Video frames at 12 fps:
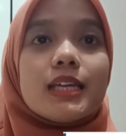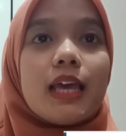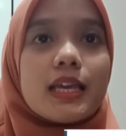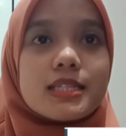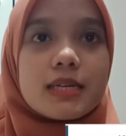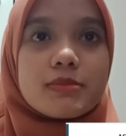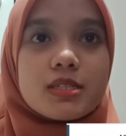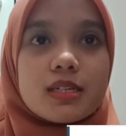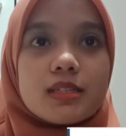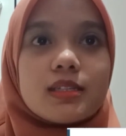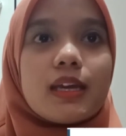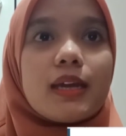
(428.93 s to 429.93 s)

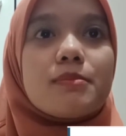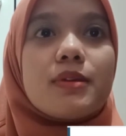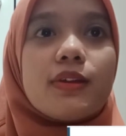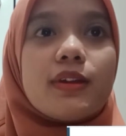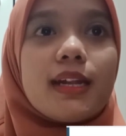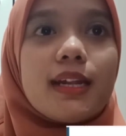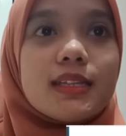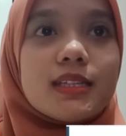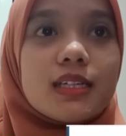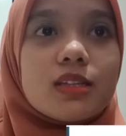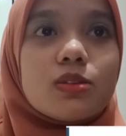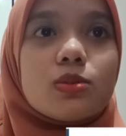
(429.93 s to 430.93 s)
assumption can be
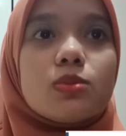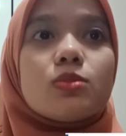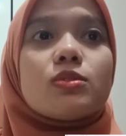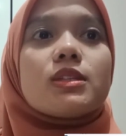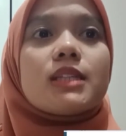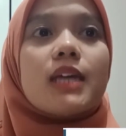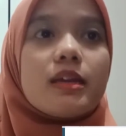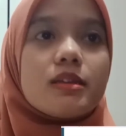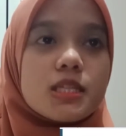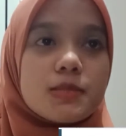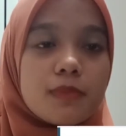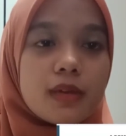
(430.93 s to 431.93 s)
related to time,
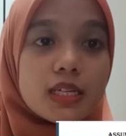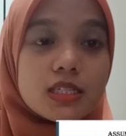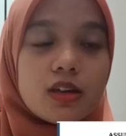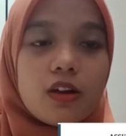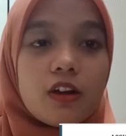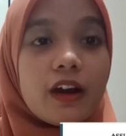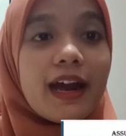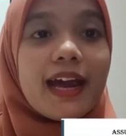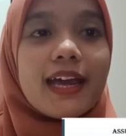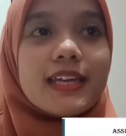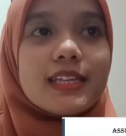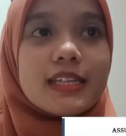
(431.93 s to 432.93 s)
space, or
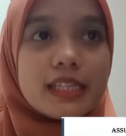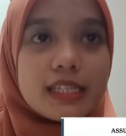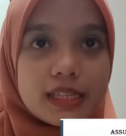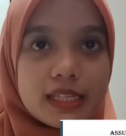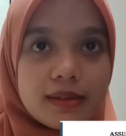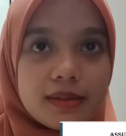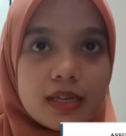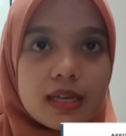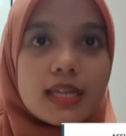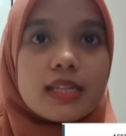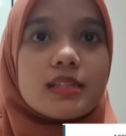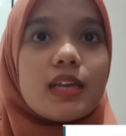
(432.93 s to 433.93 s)
identity.
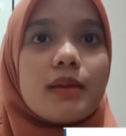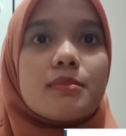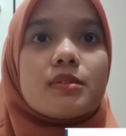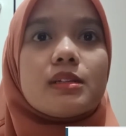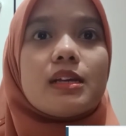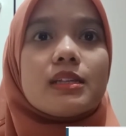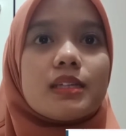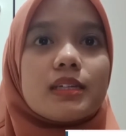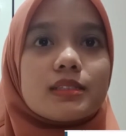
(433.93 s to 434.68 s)
Time-related